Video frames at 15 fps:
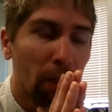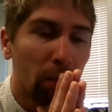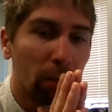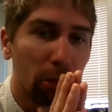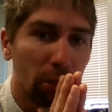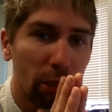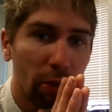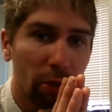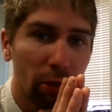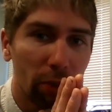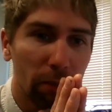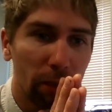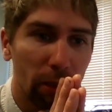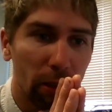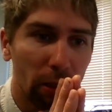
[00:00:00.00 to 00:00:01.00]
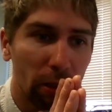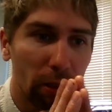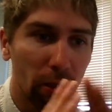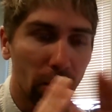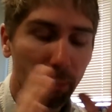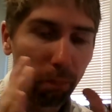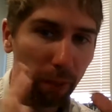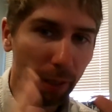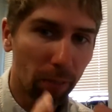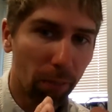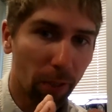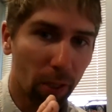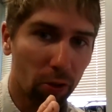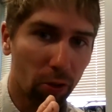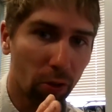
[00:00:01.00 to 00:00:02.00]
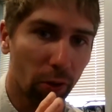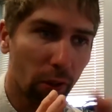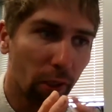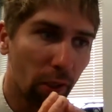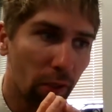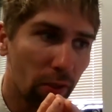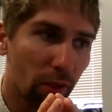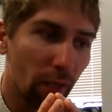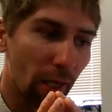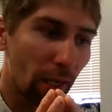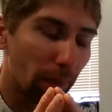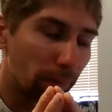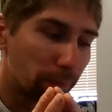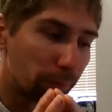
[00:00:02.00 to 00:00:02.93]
But generally speaking, the big picture thing is that